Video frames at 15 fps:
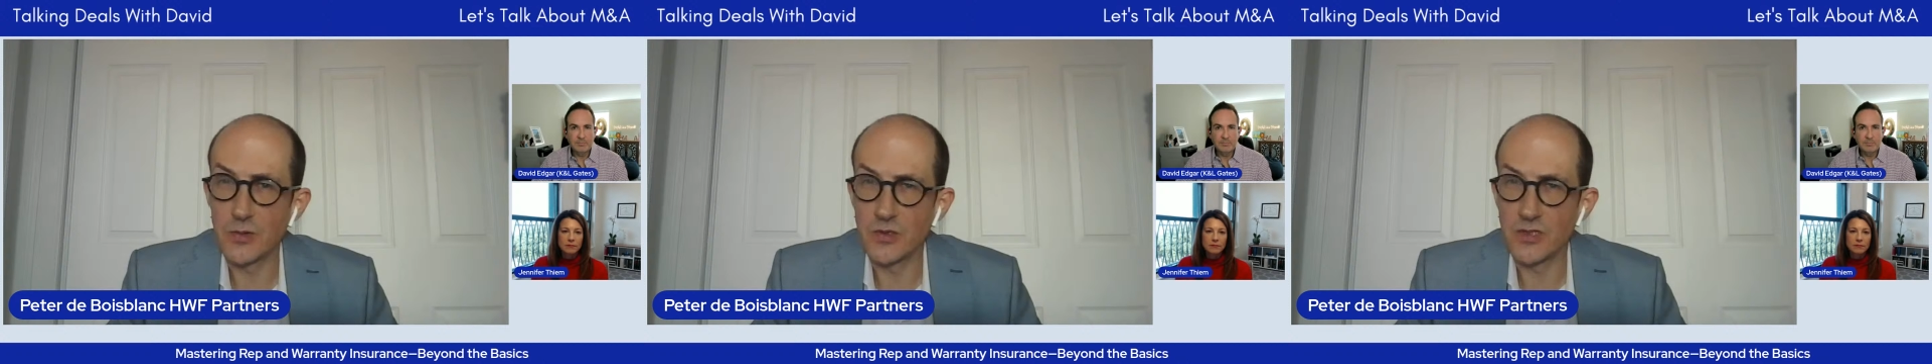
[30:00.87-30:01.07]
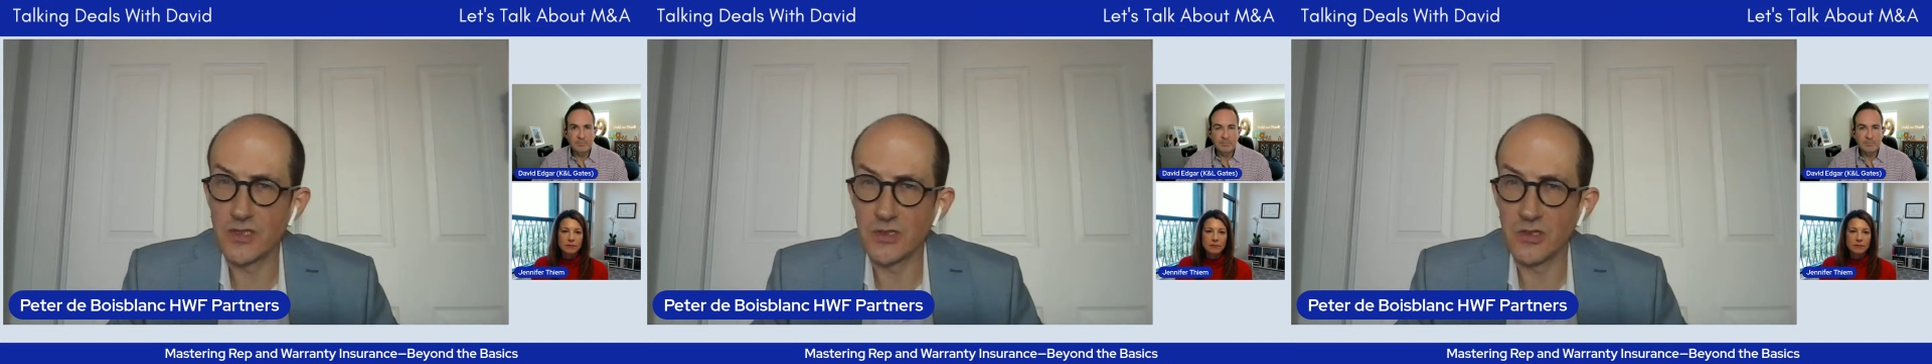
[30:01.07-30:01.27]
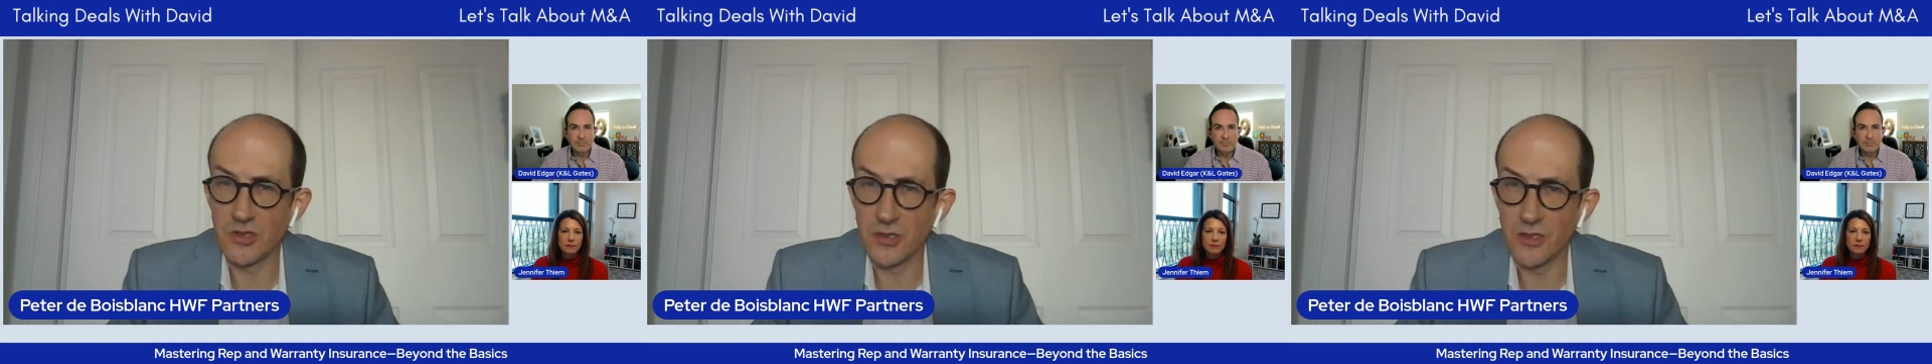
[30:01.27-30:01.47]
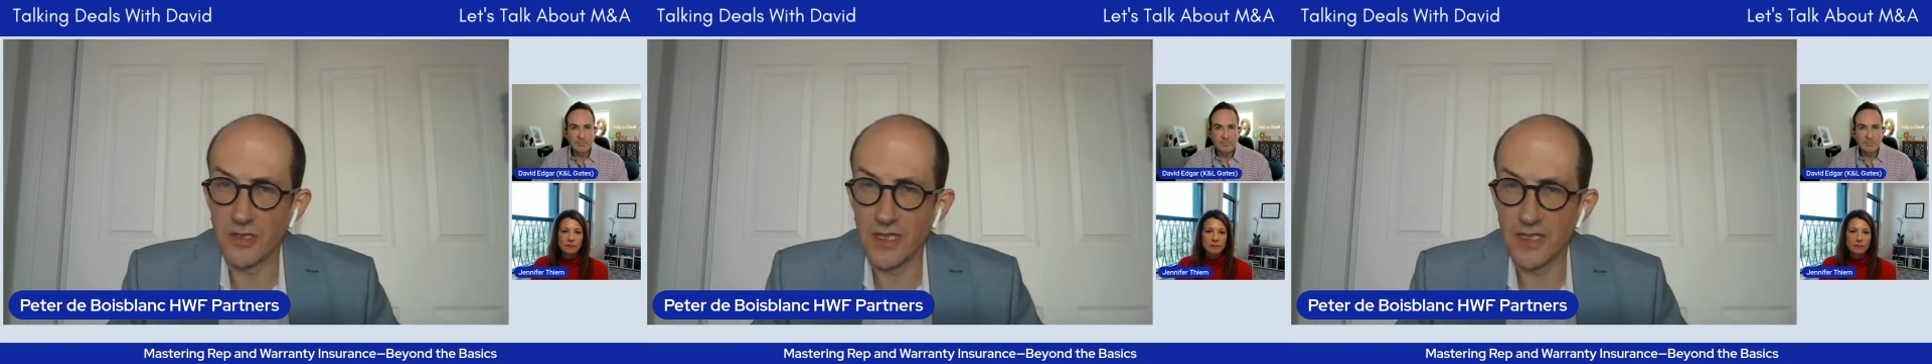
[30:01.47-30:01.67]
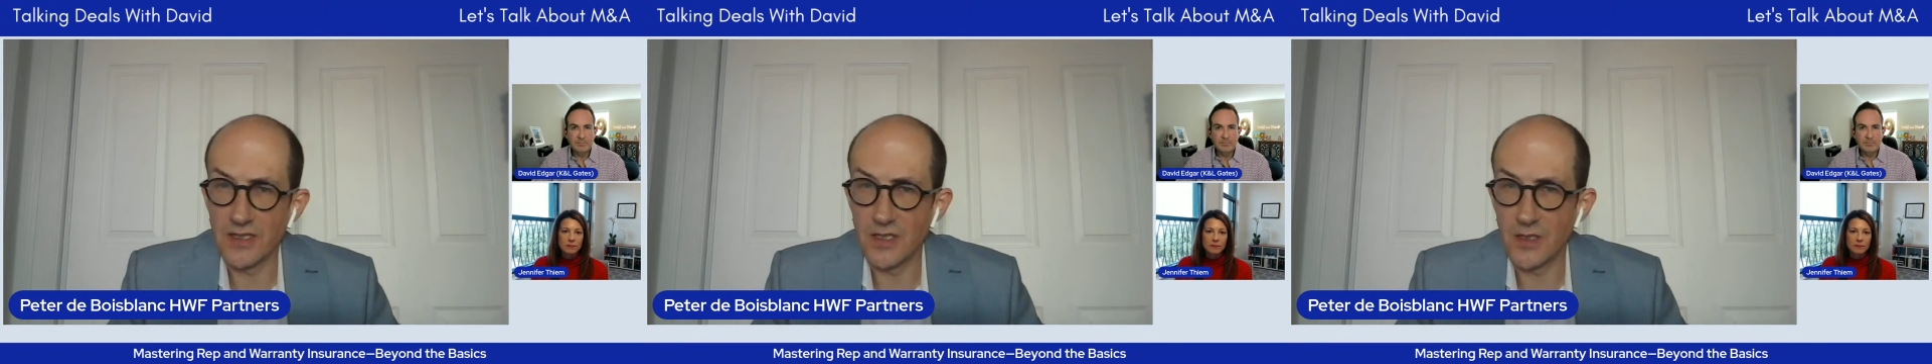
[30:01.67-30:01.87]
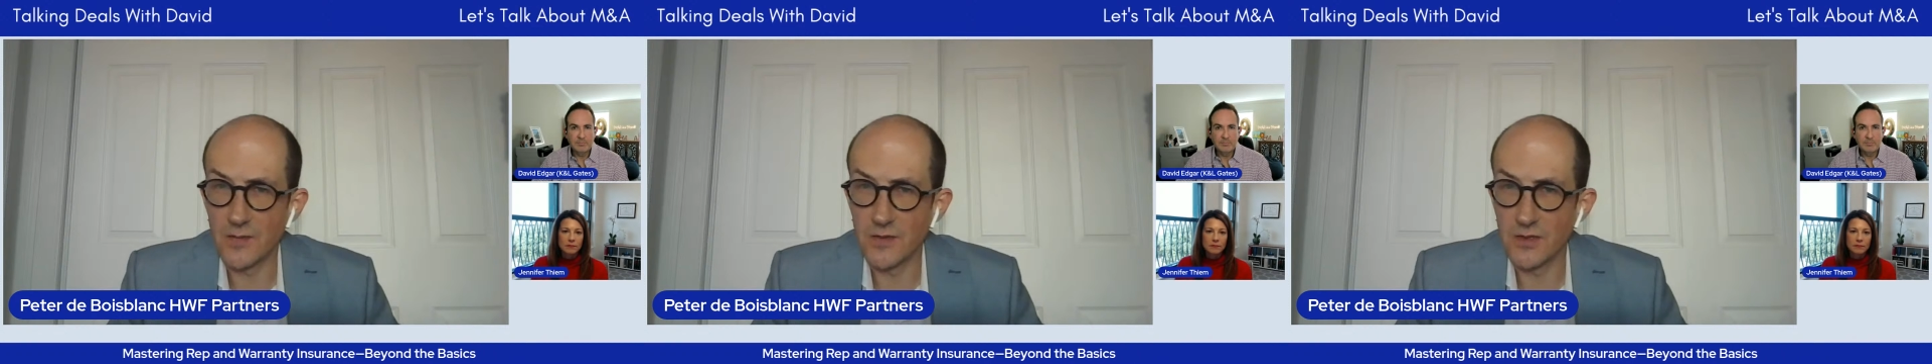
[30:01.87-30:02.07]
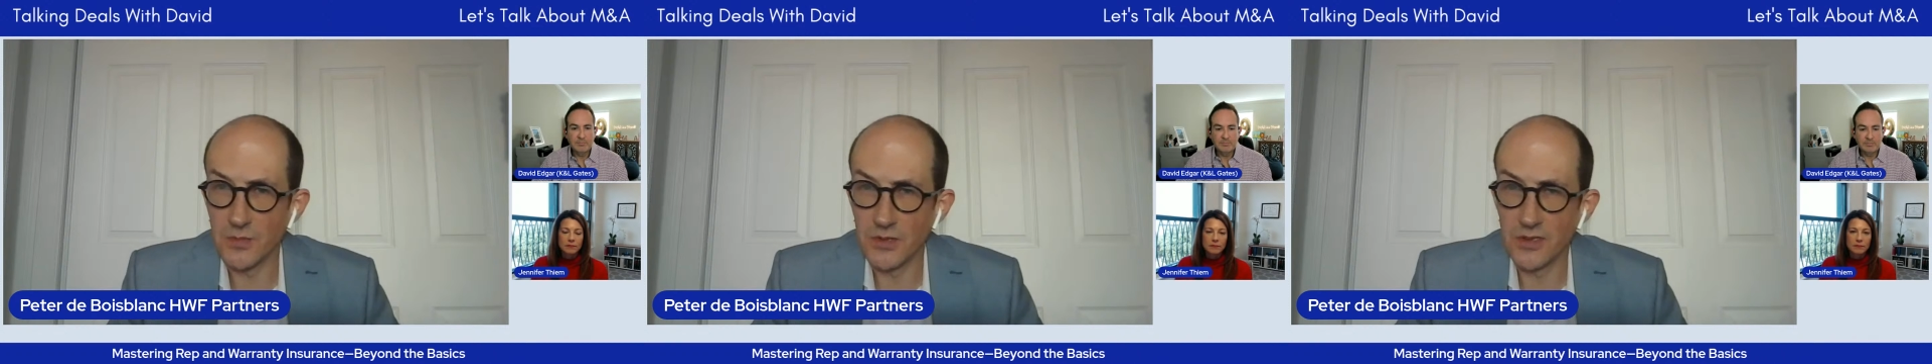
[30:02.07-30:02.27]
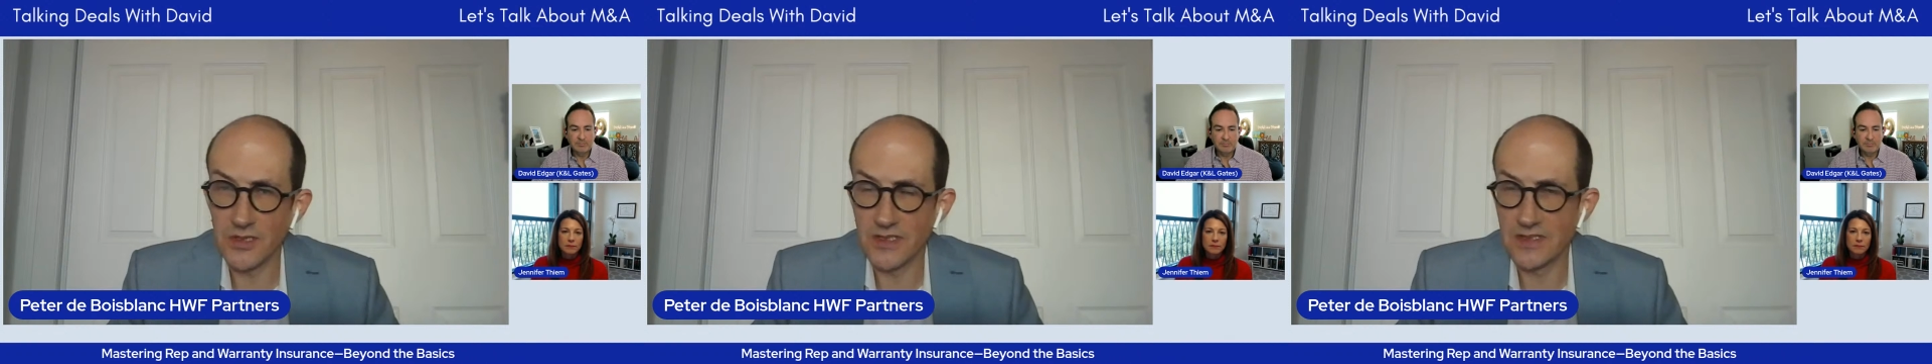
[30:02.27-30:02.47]
how does an insurer get
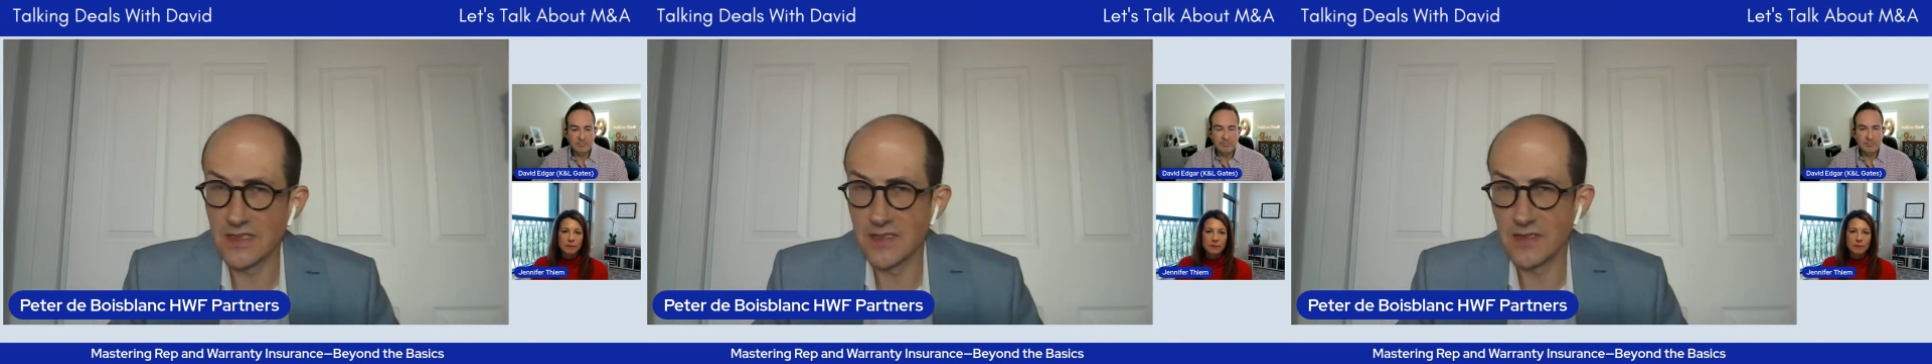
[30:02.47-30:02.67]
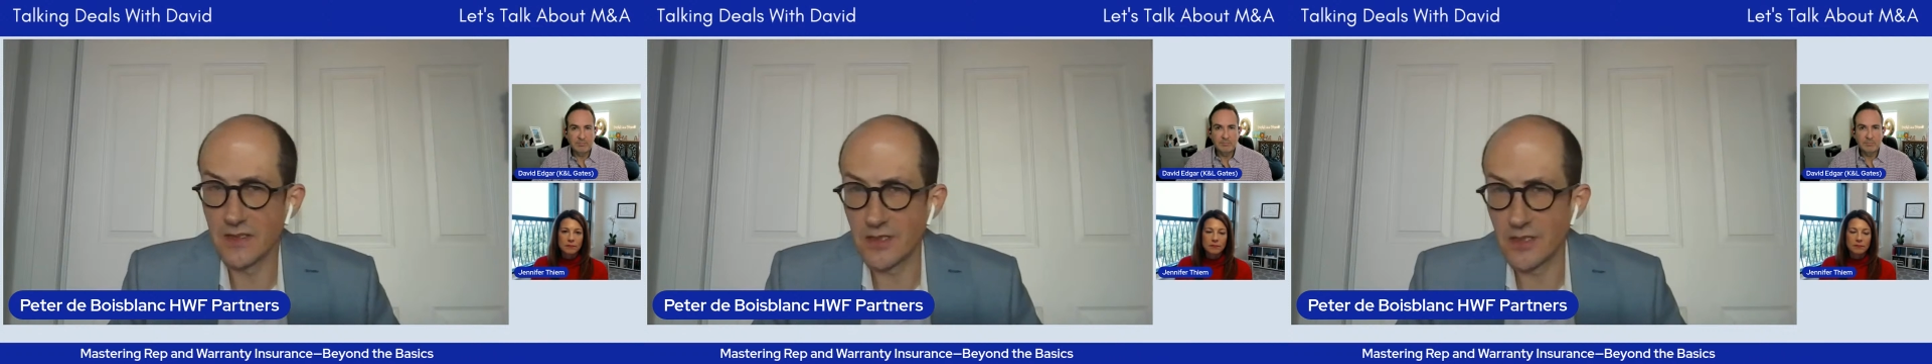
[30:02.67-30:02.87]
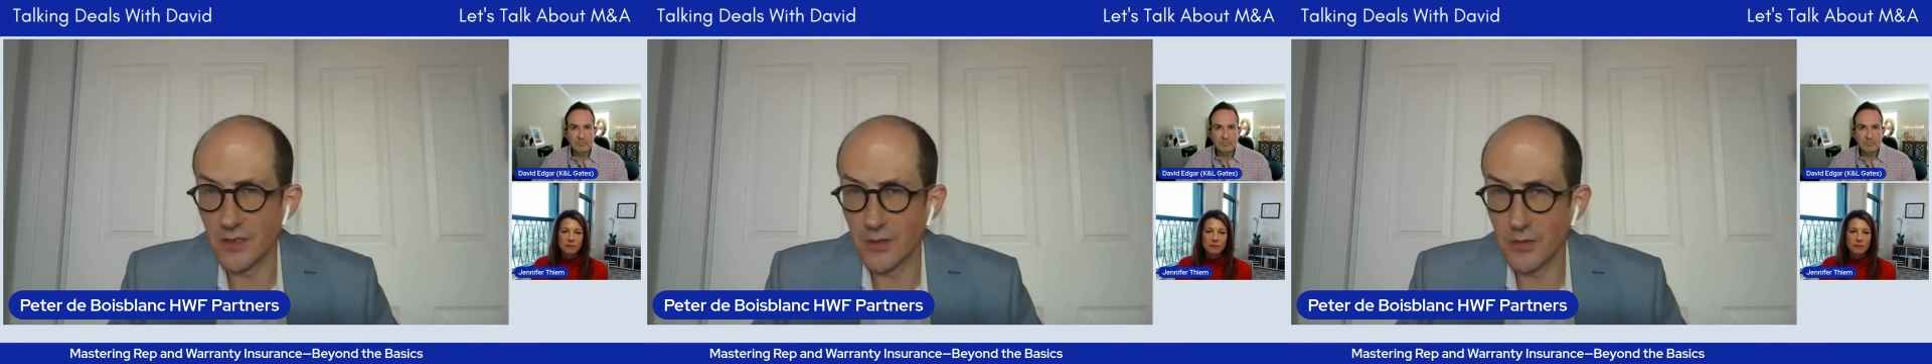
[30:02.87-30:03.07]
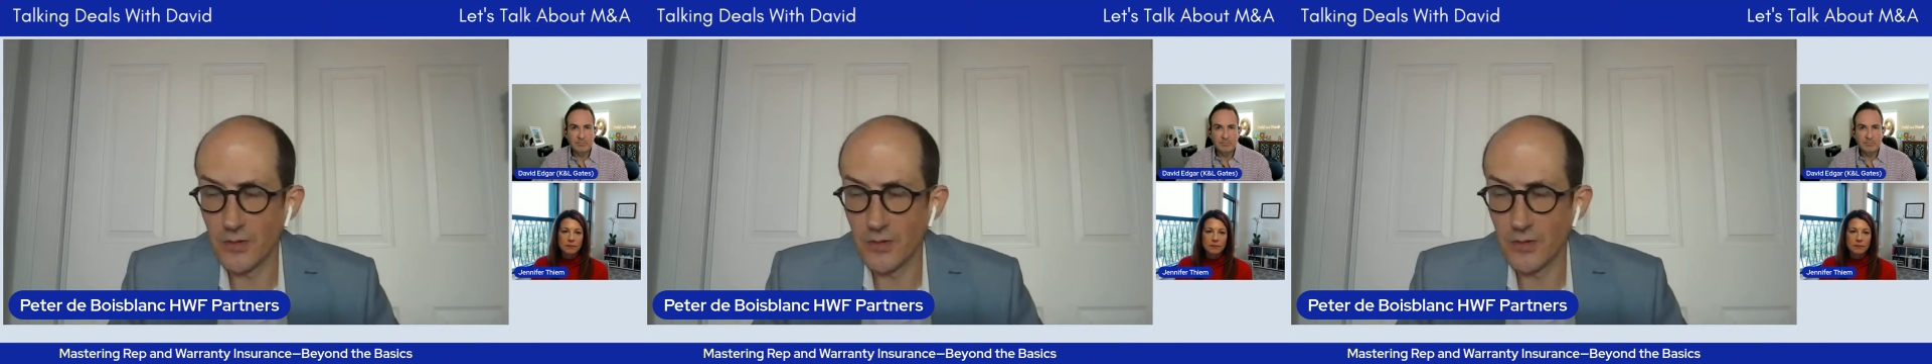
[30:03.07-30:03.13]
comfortable? Because that's